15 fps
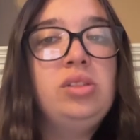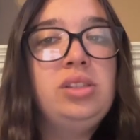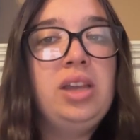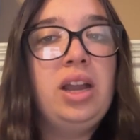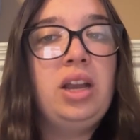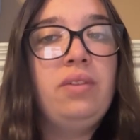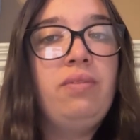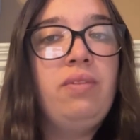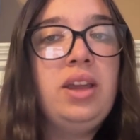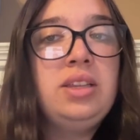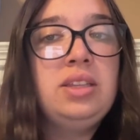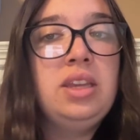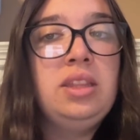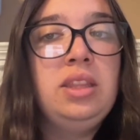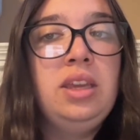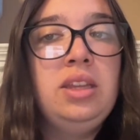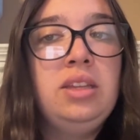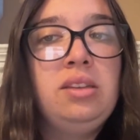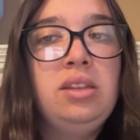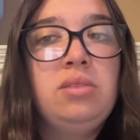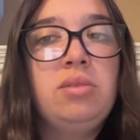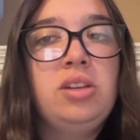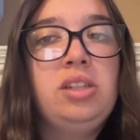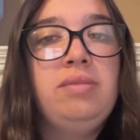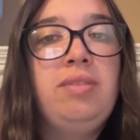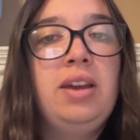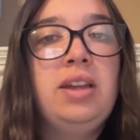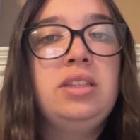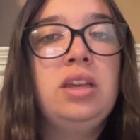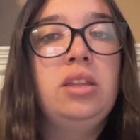sacrifice in the instance where she
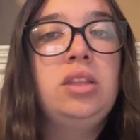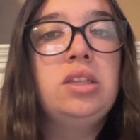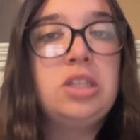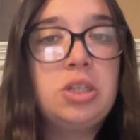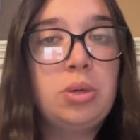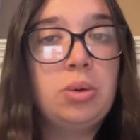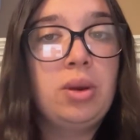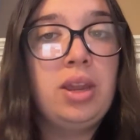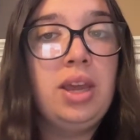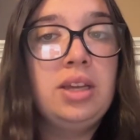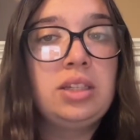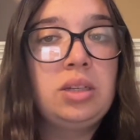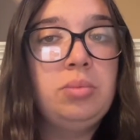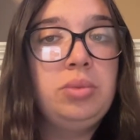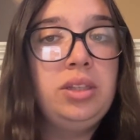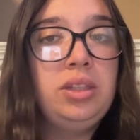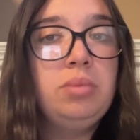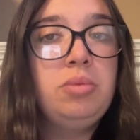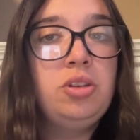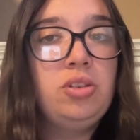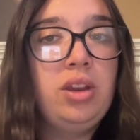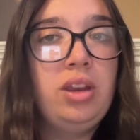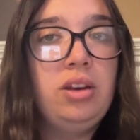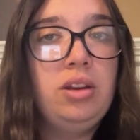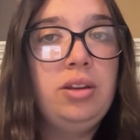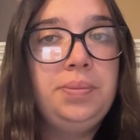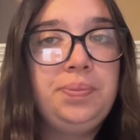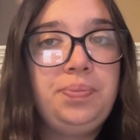finds out that Troy has completely betrayed her.